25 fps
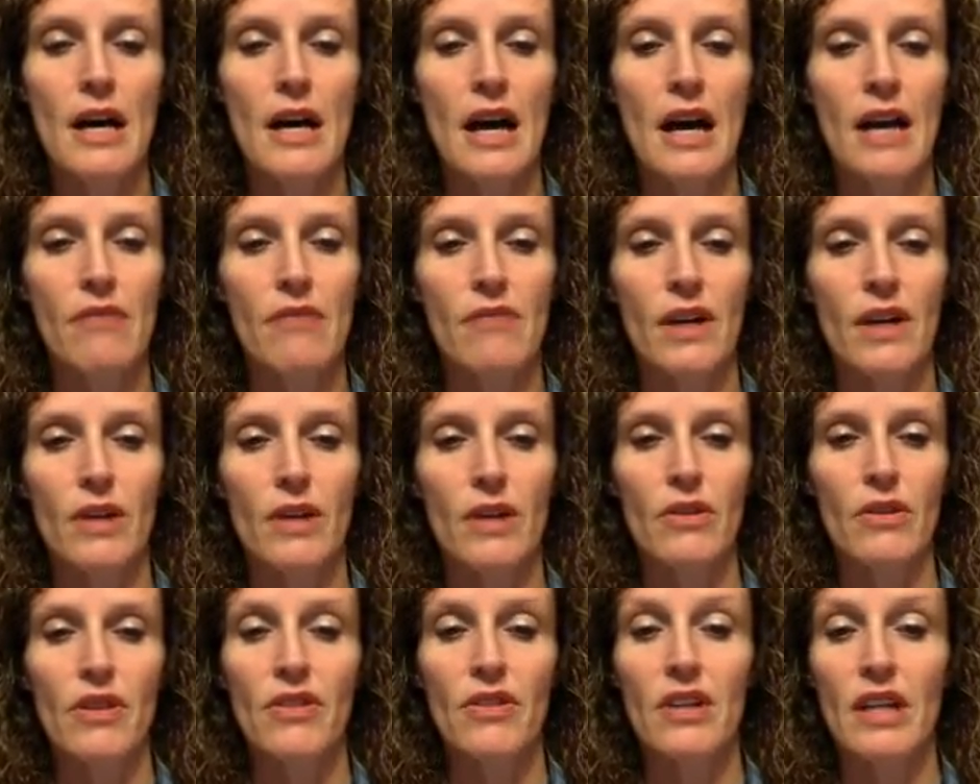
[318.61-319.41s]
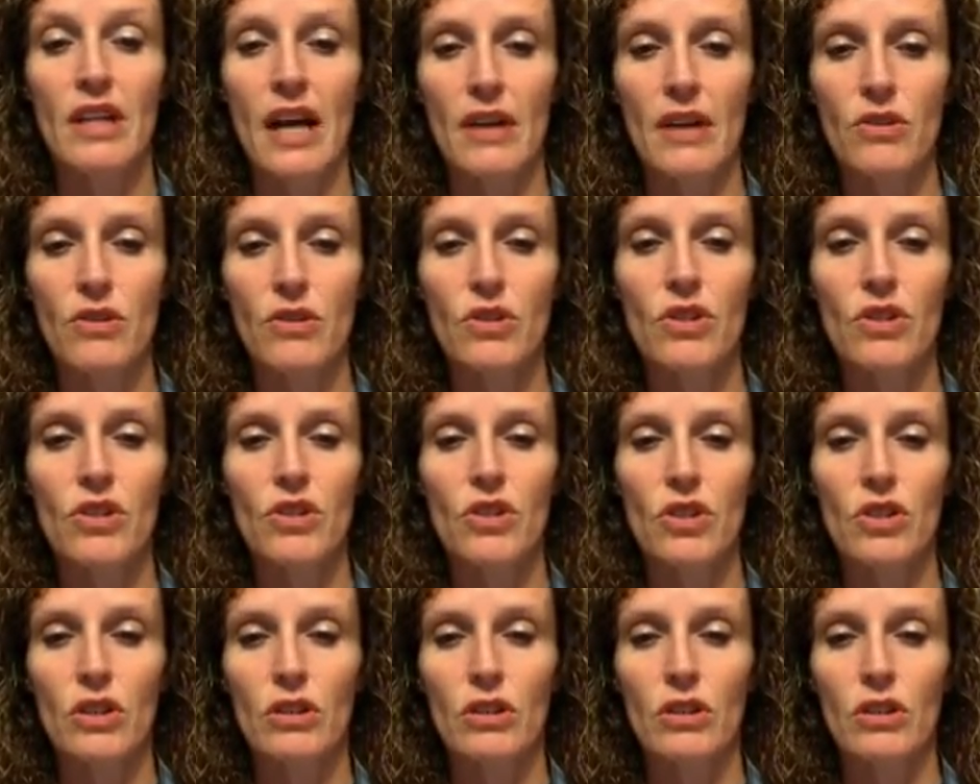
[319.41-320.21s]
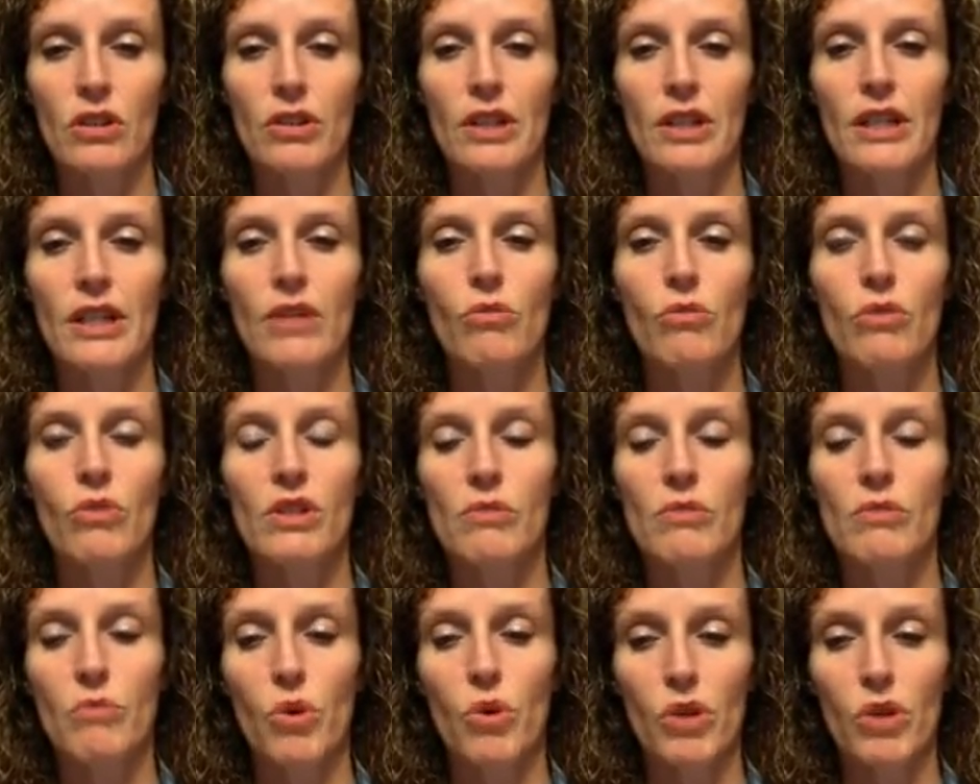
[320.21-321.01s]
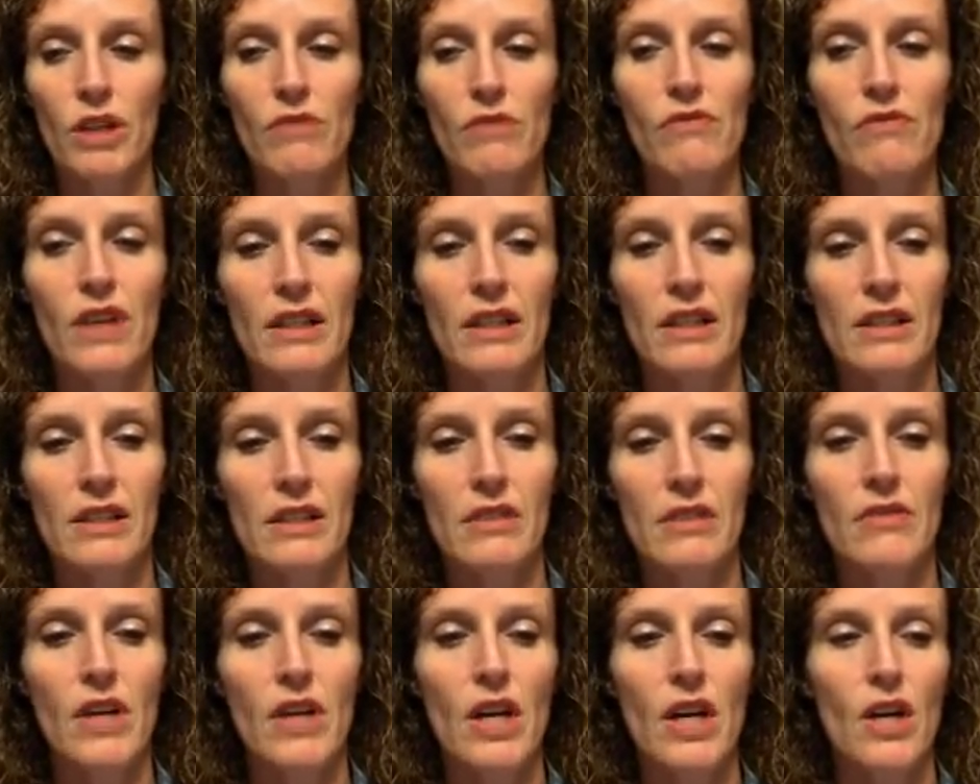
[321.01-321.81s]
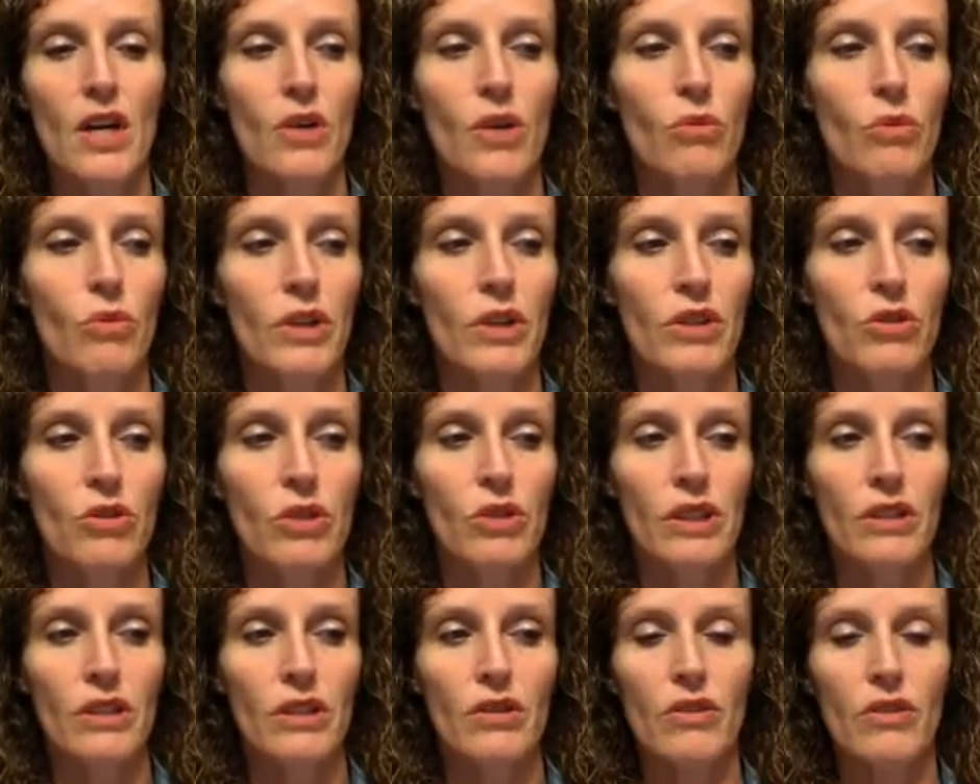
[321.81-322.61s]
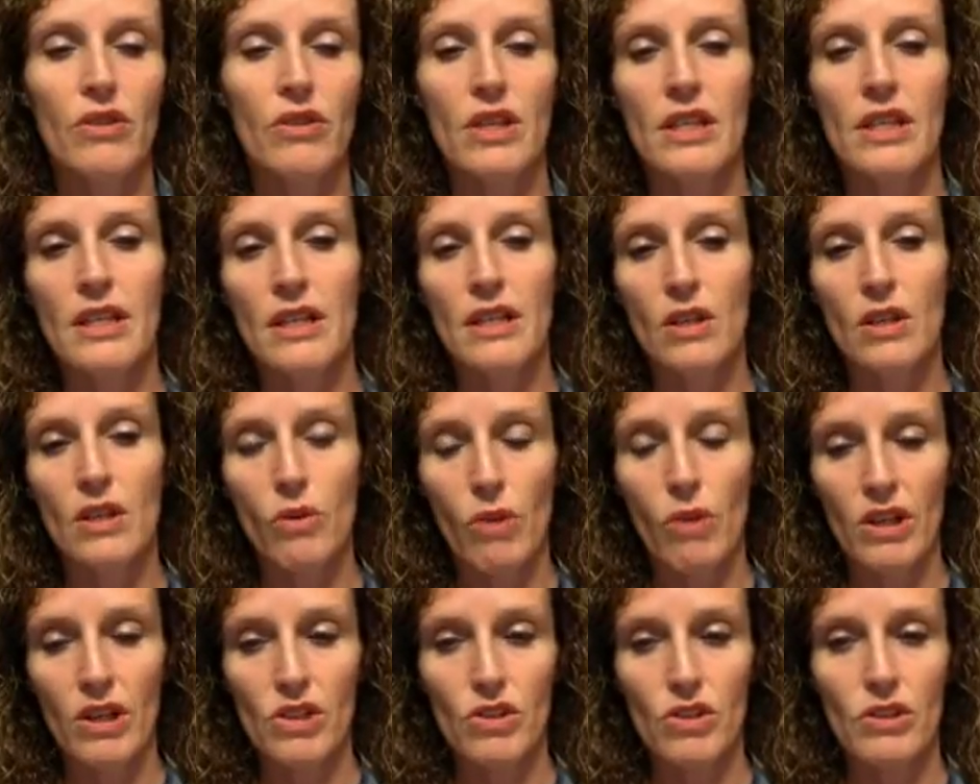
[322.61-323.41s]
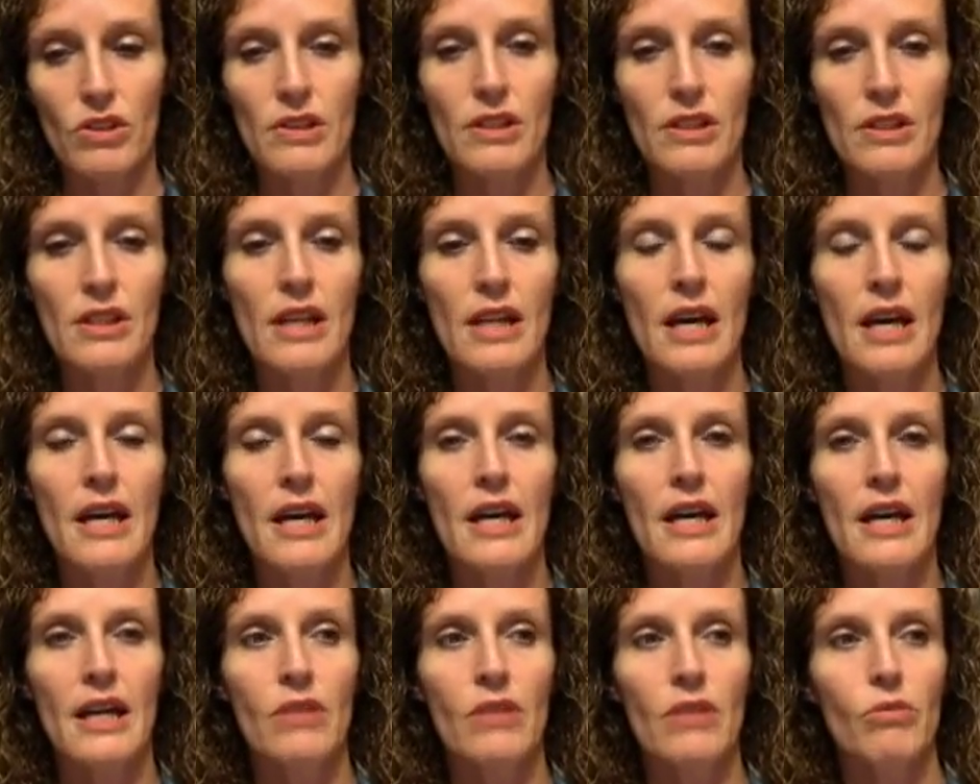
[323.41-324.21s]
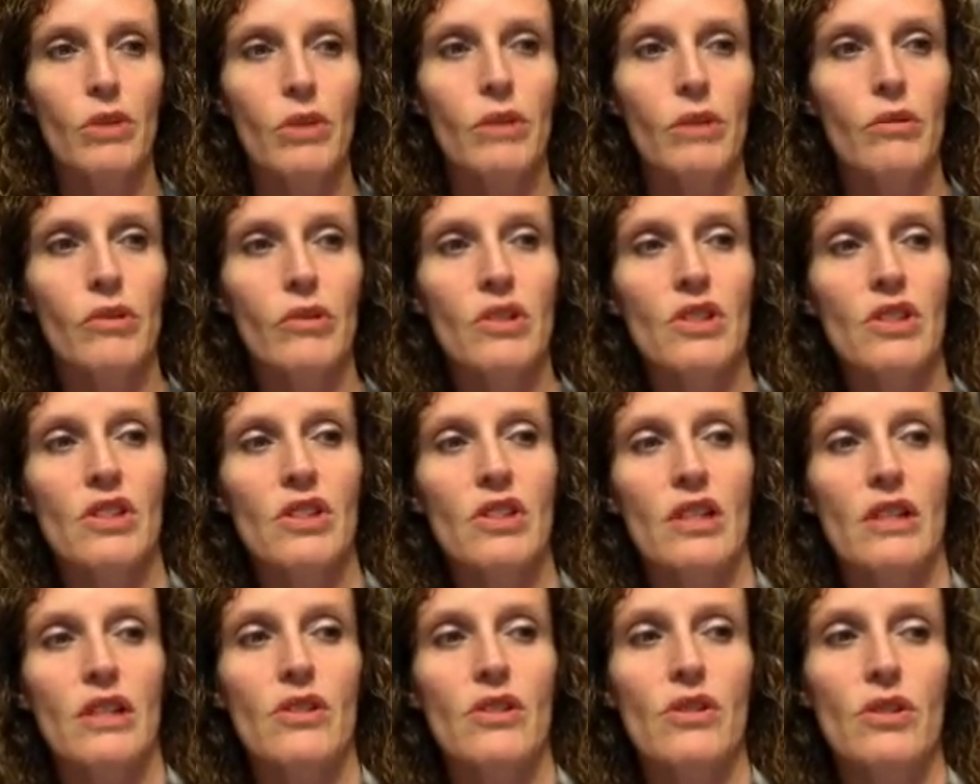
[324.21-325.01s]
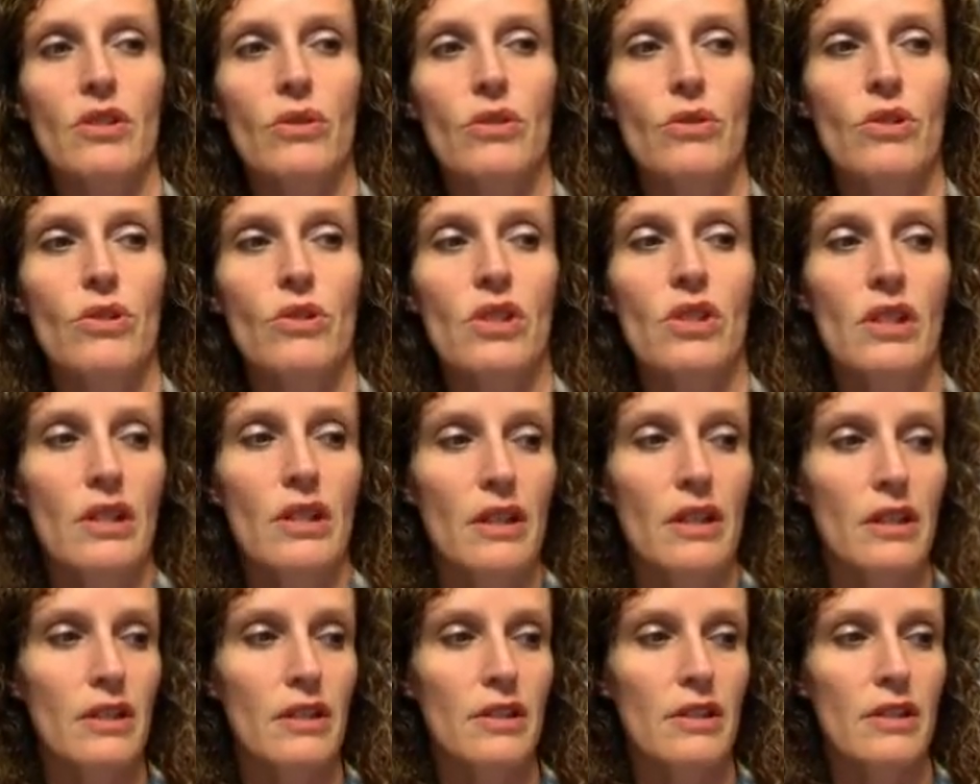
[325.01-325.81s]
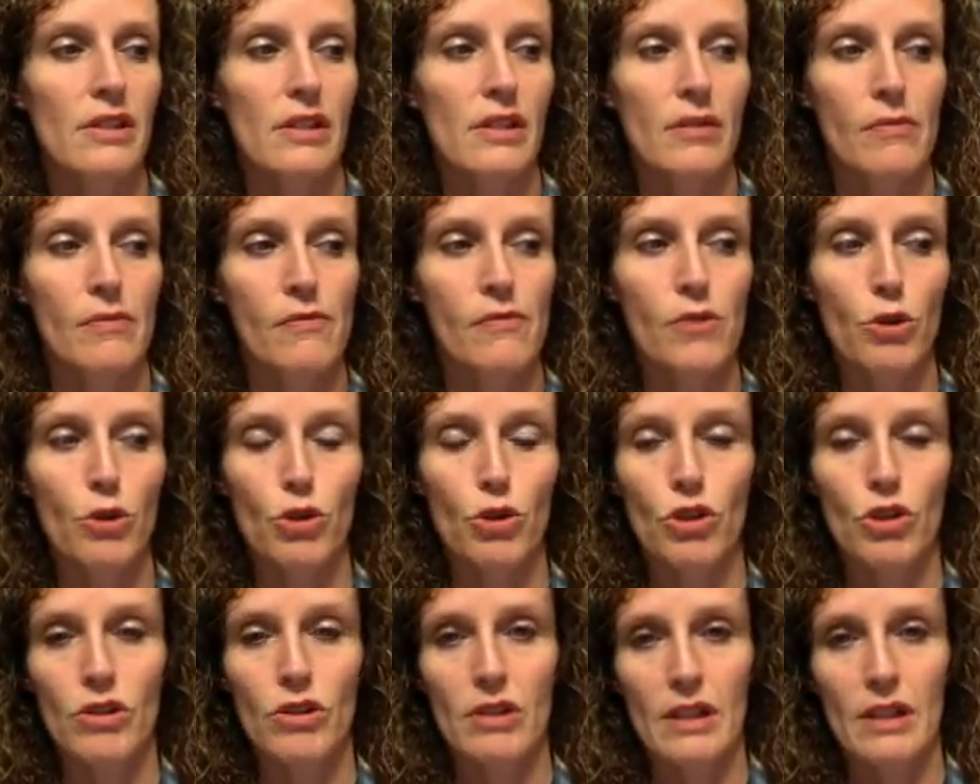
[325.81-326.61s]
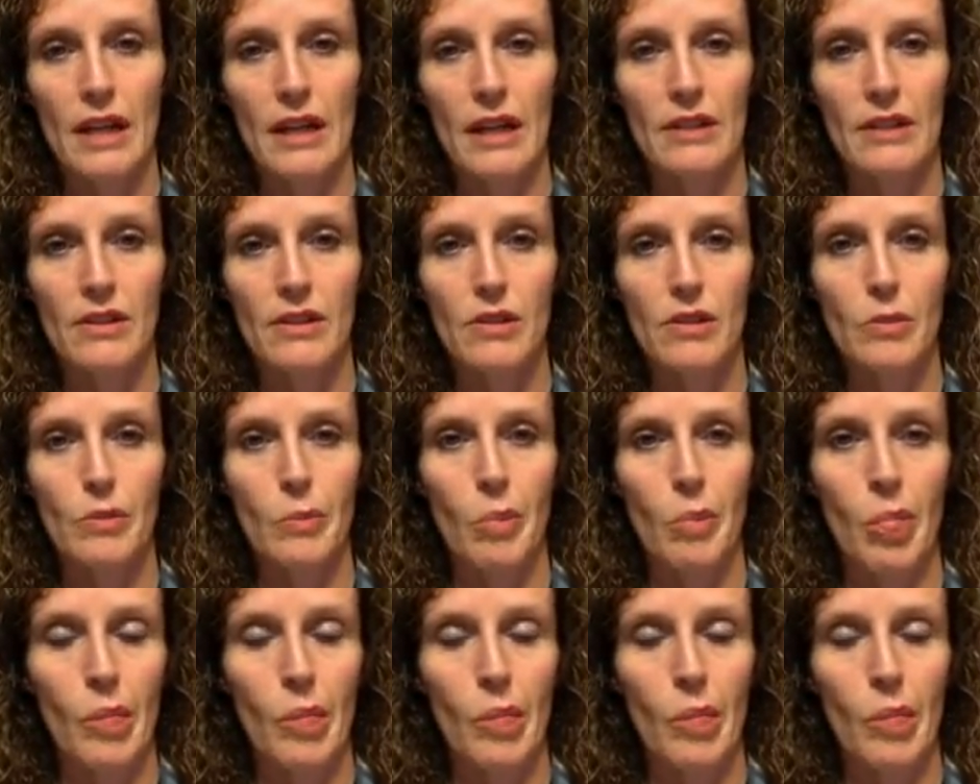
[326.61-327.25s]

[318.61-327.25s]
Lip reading: I found that the non-traditional learning was more effective with critical thinking questions, and we will discuss those in some future slides.